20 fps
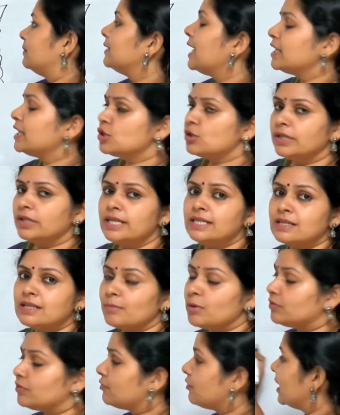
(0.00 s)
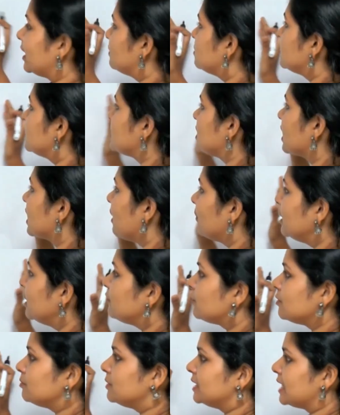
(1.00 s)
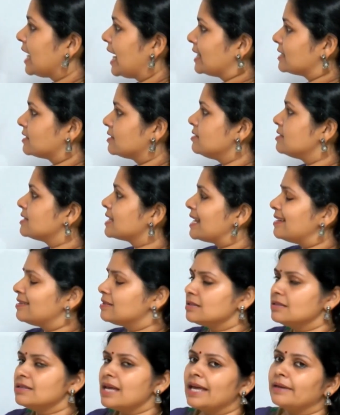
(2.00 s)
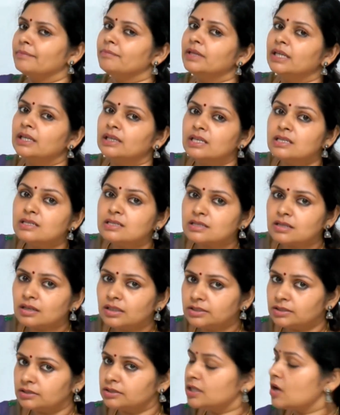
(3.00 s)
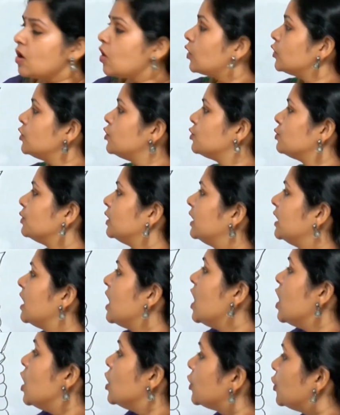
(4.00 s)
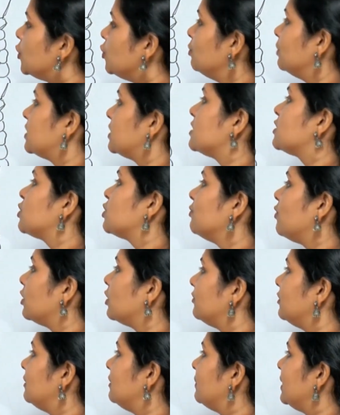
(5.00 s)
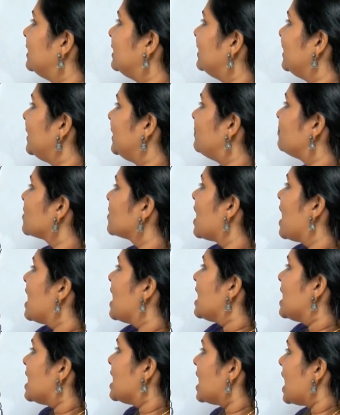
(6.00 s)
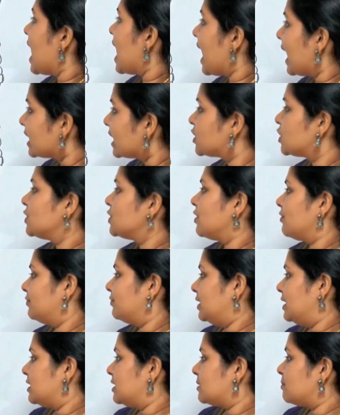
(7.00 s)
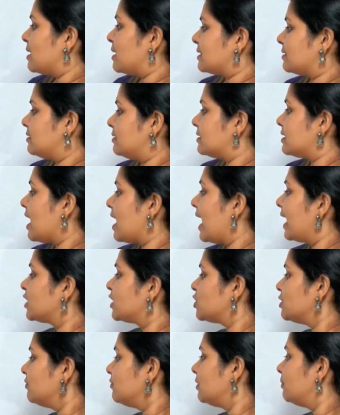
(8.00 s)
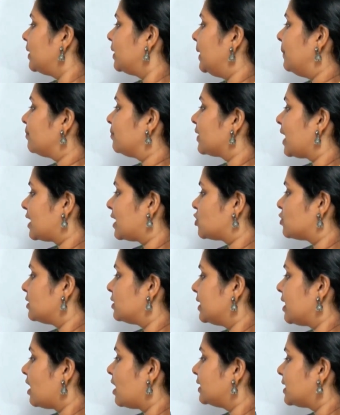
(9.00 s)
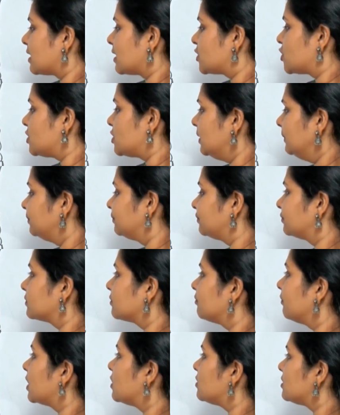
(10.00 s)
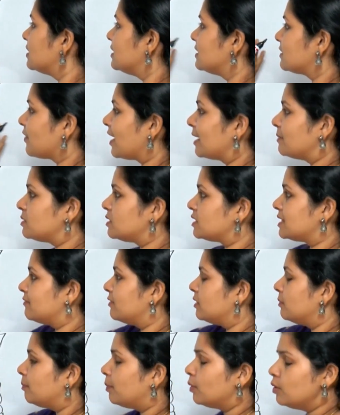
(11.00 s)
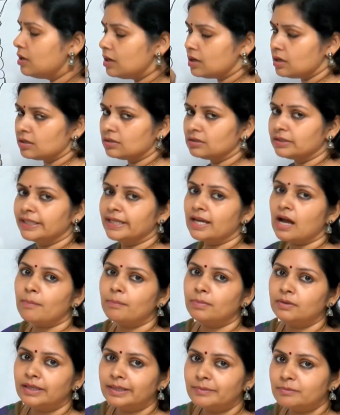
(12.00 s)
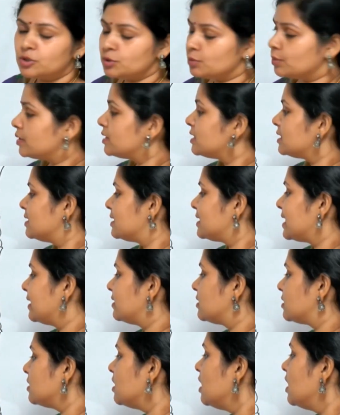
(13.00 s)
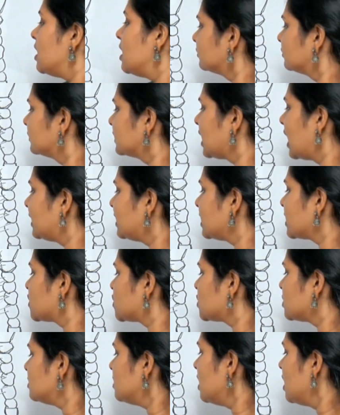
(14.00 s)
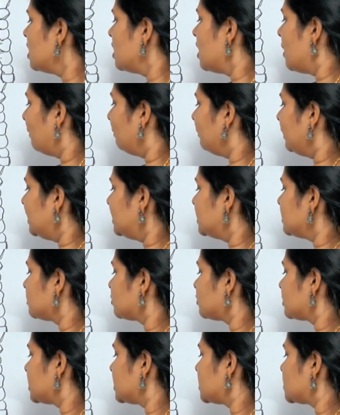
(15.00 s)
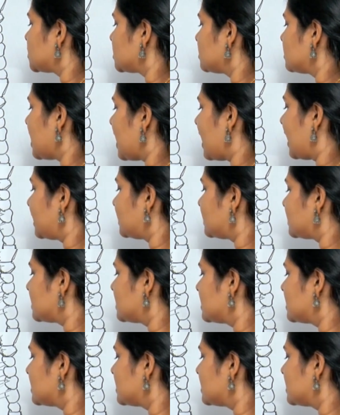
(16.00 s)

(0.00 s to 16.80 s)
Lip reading: Naturally, some of the fibers are coming from the axial skeleton and being inserted onto the humerus. So, what will be the action of these muscles? Now, action will be naturally adduction, because these fibers, they will pull the upper limb towards the center. Adduction, medial rotation and